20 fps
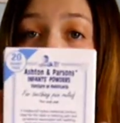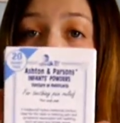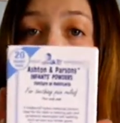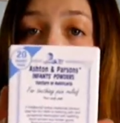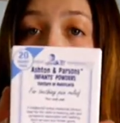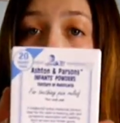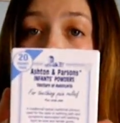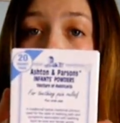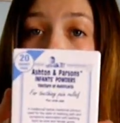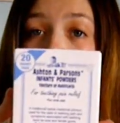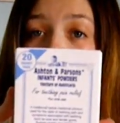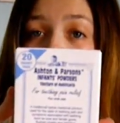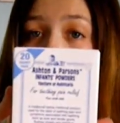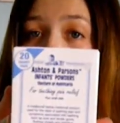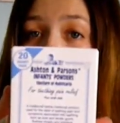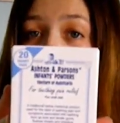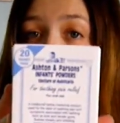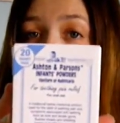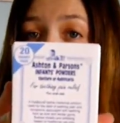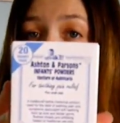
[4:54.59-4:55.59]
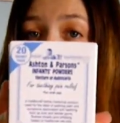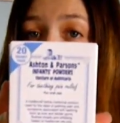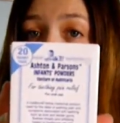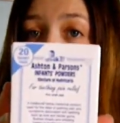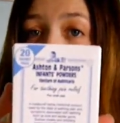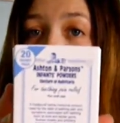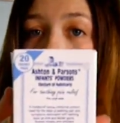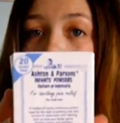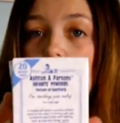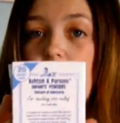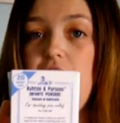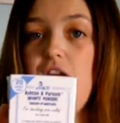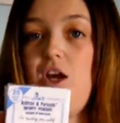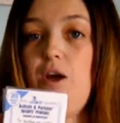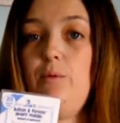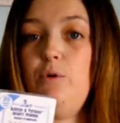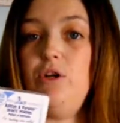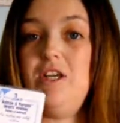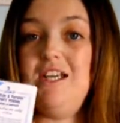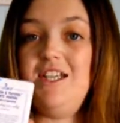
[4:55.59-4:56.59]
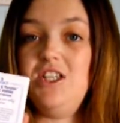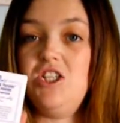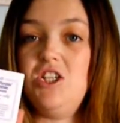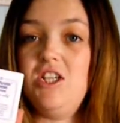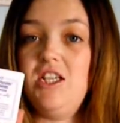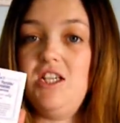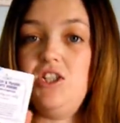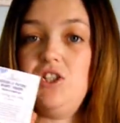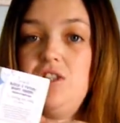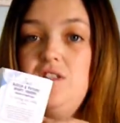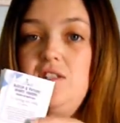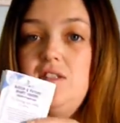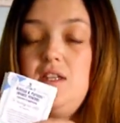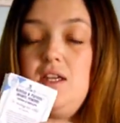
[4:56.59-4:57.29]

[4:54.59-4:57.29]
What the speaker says: powder, and I will literally just